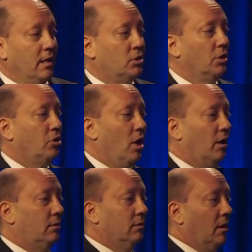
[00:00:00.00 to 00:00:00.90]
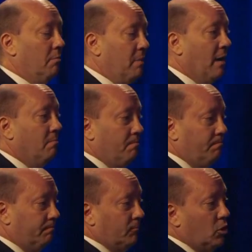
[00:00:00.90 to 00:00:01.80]
he's going to talk about
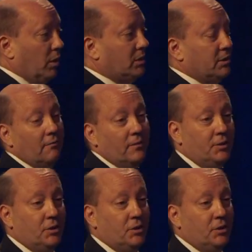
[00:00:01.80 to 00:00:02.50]
doing stuff at